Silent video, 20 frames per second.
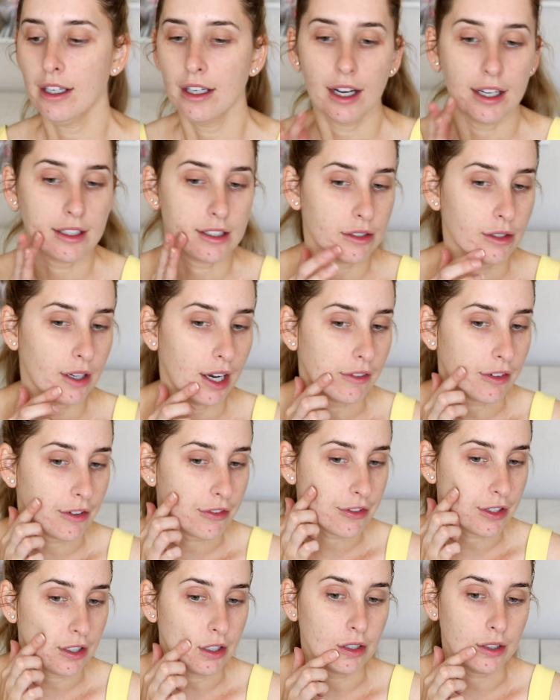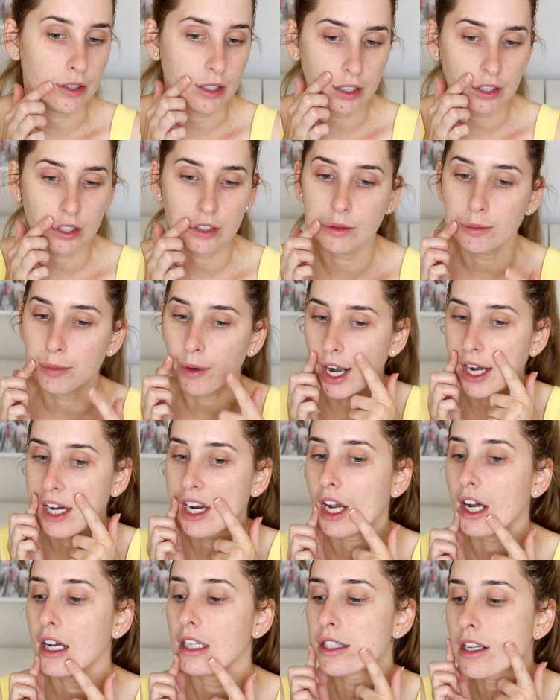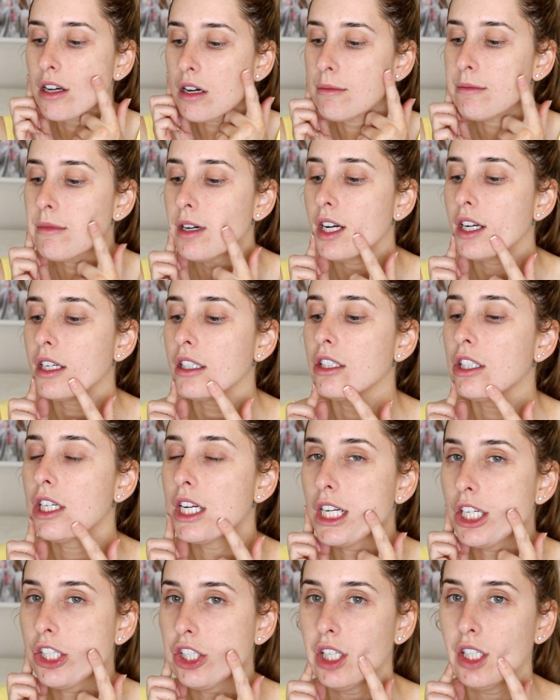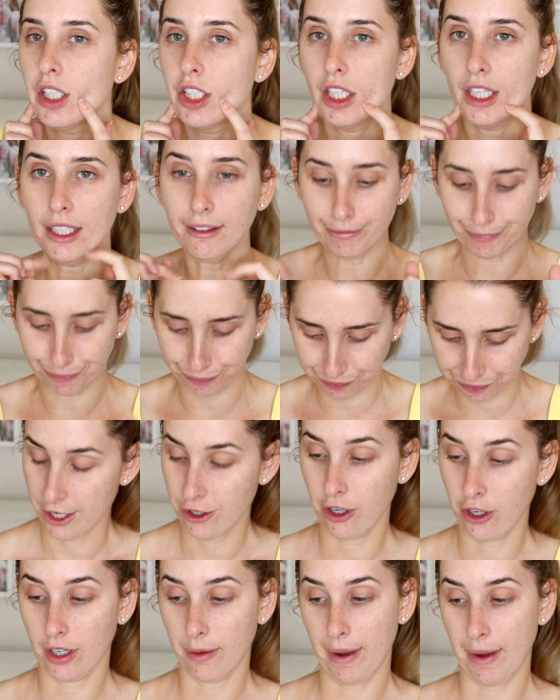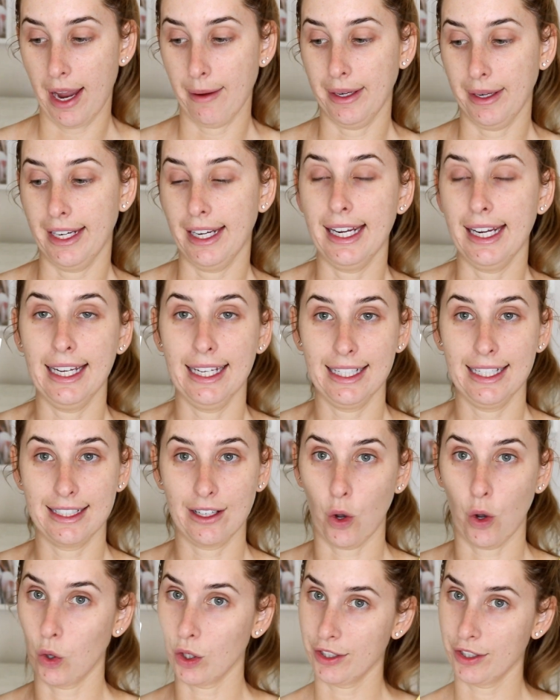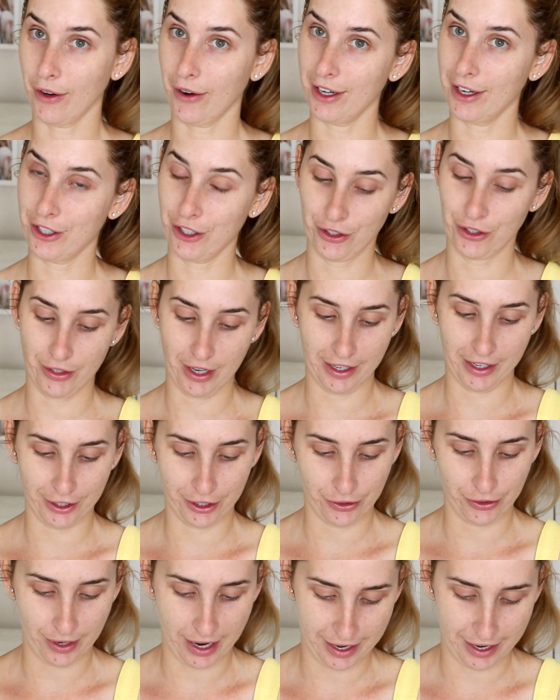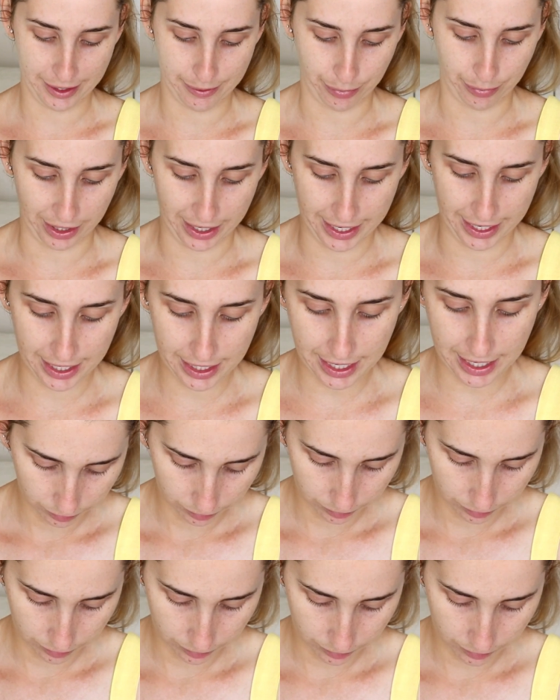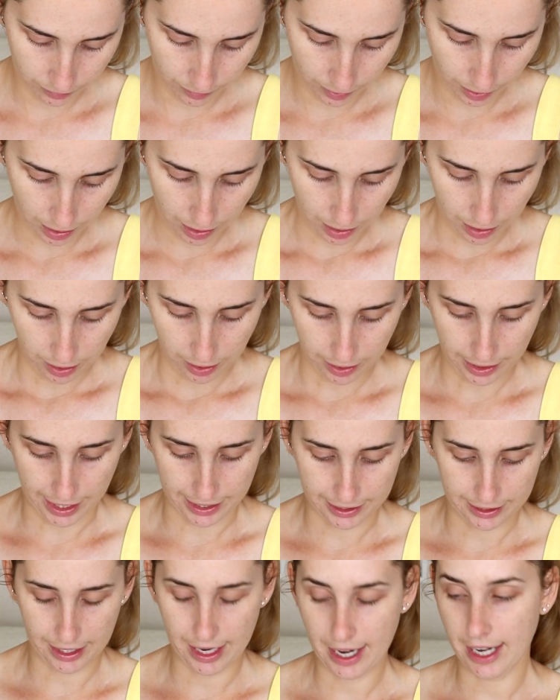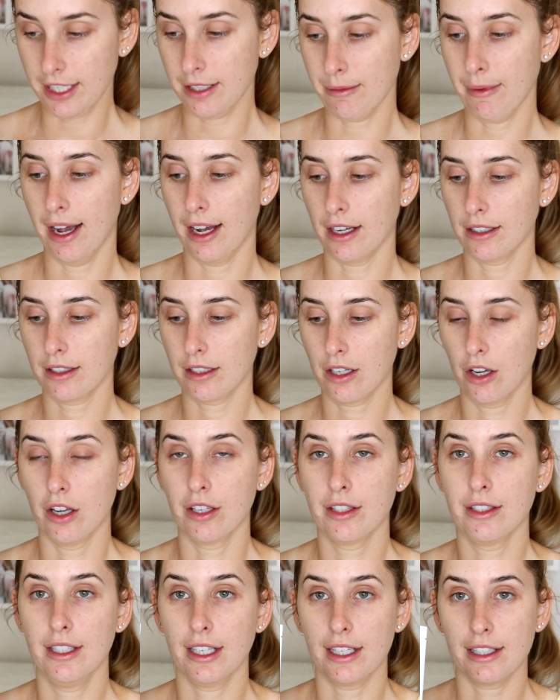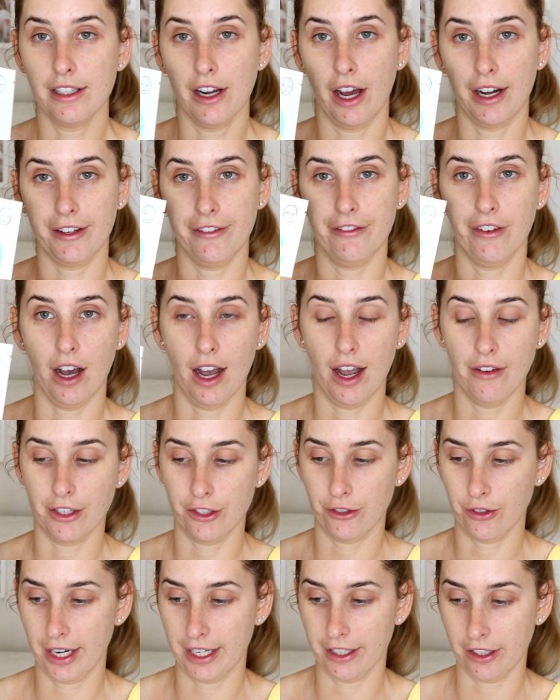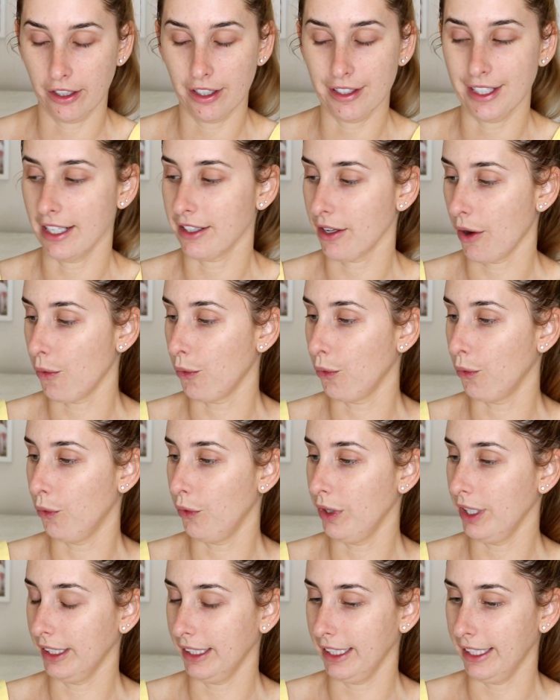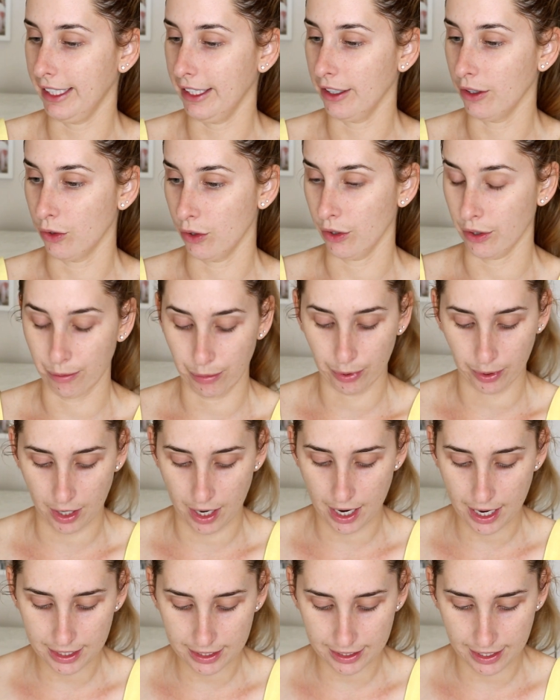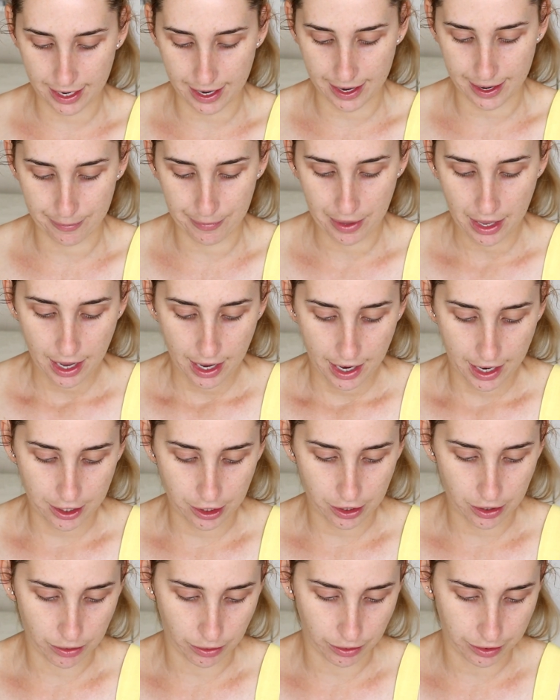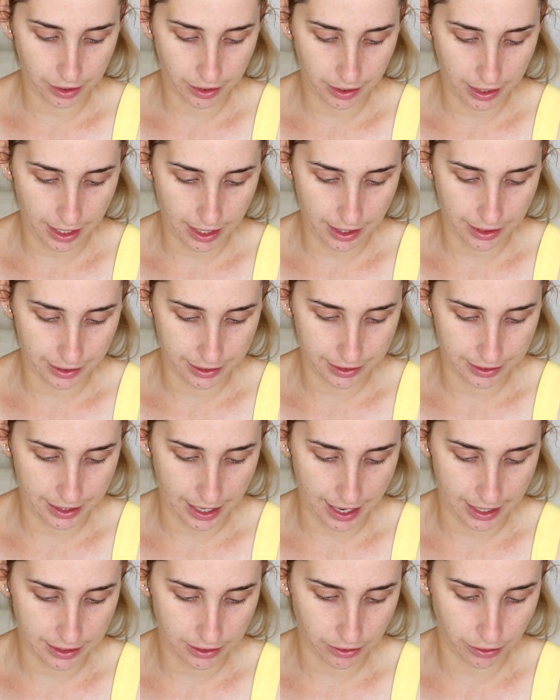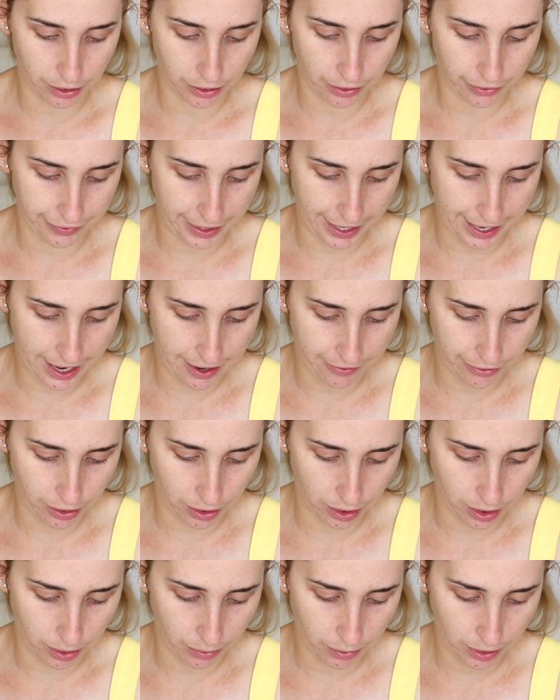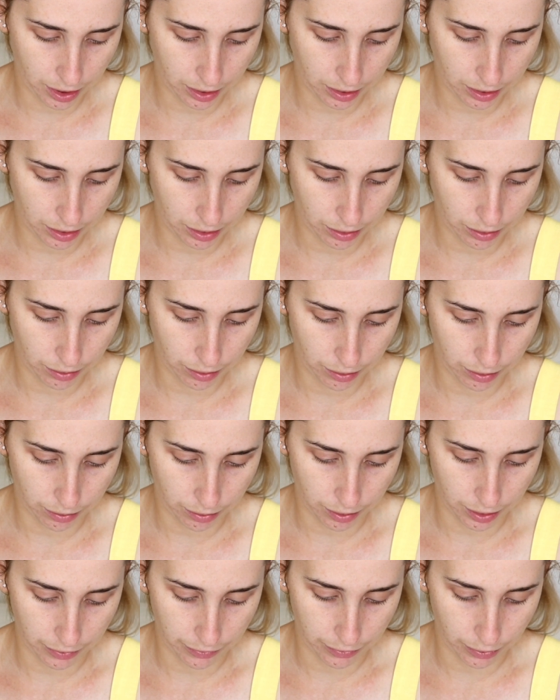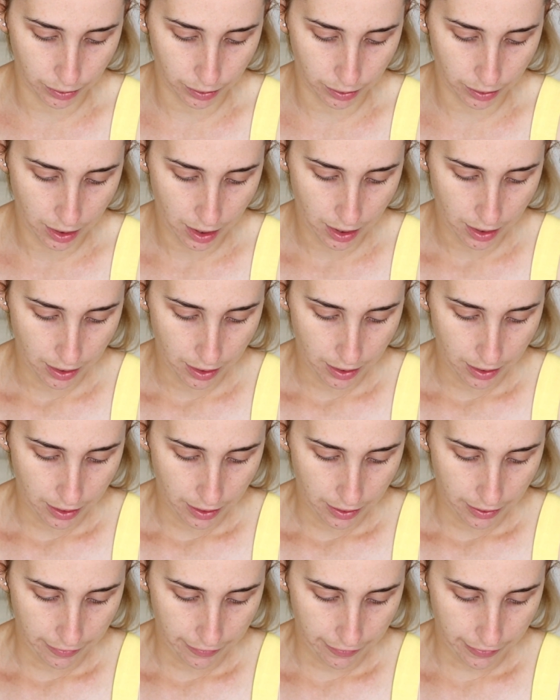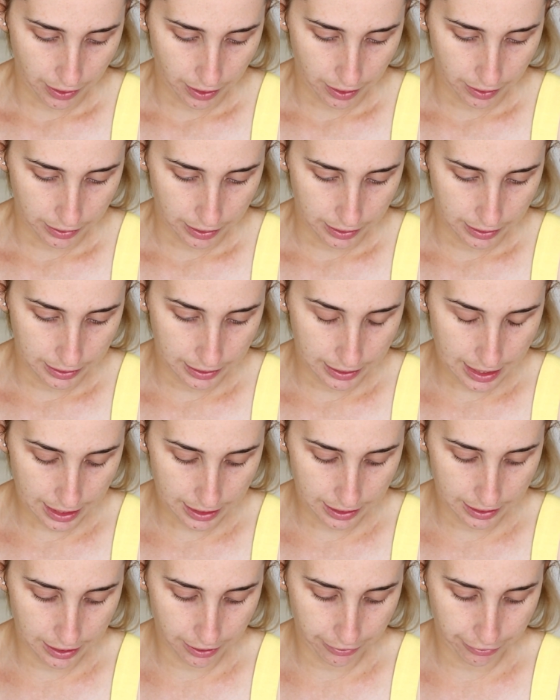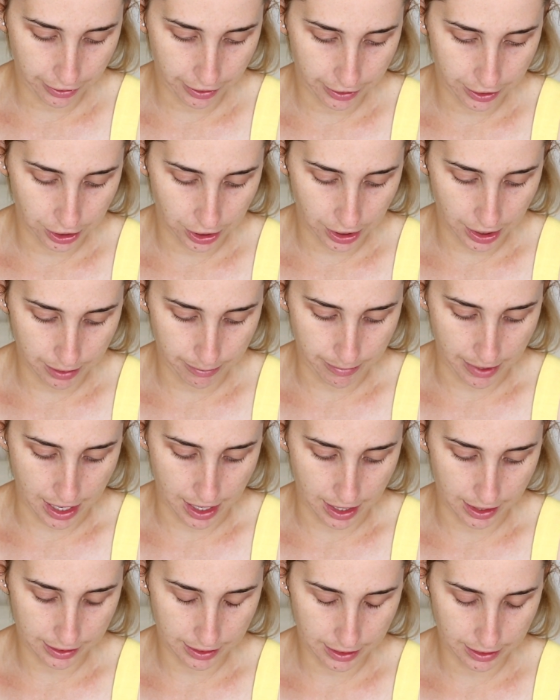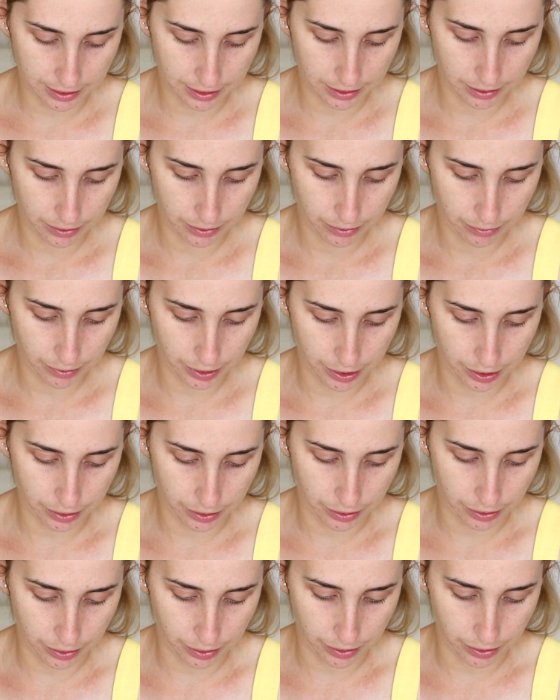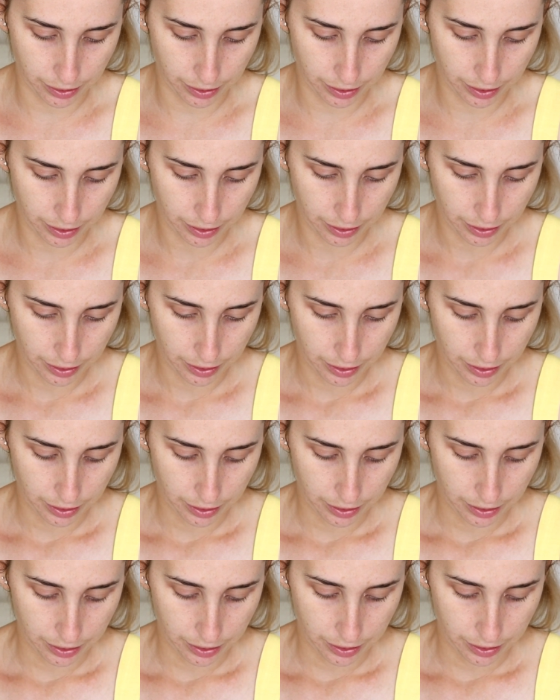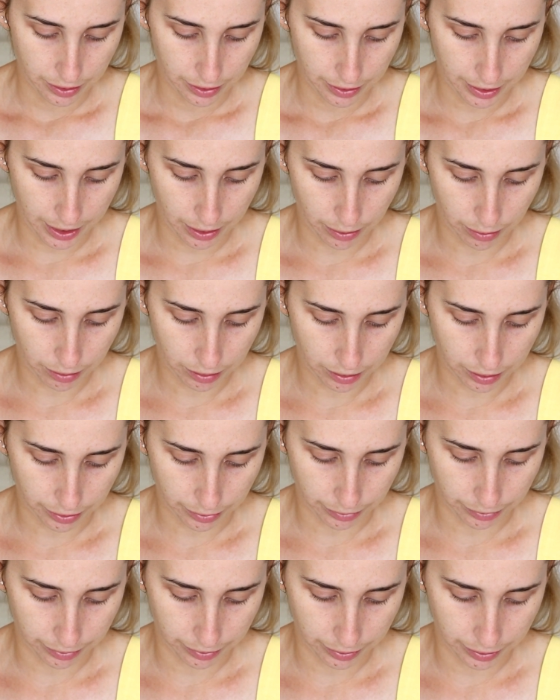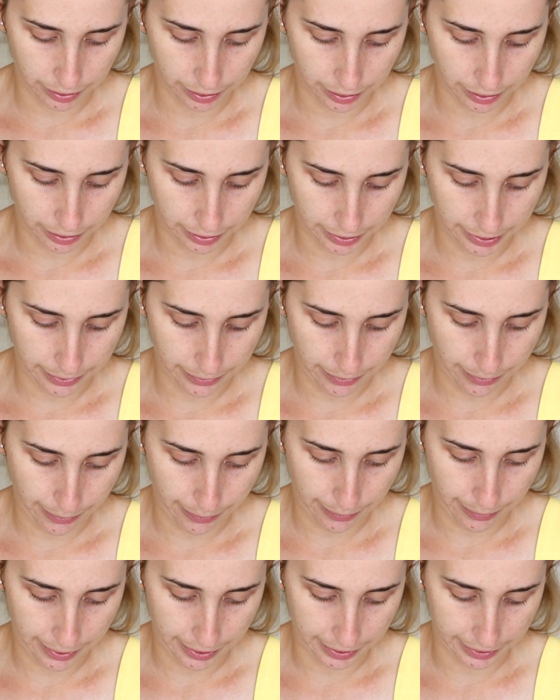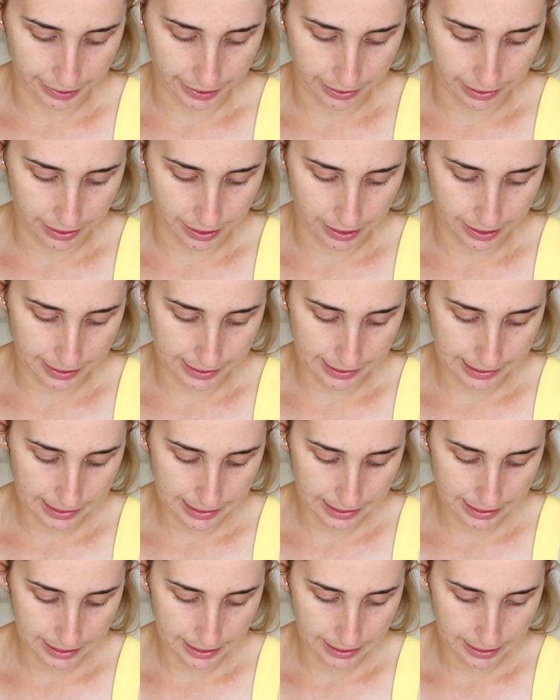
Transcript: I do have a few little breakouts on my chinny chin chin. And SugarBaby is also an Australian brand. Okay, so each mask costs $6.95 Australian dollars. That's a really good price. And you can also get the set of, they have got 1, 2, 3, 4, 5, 6 different sheet masks, which is good. They all look really, really nice.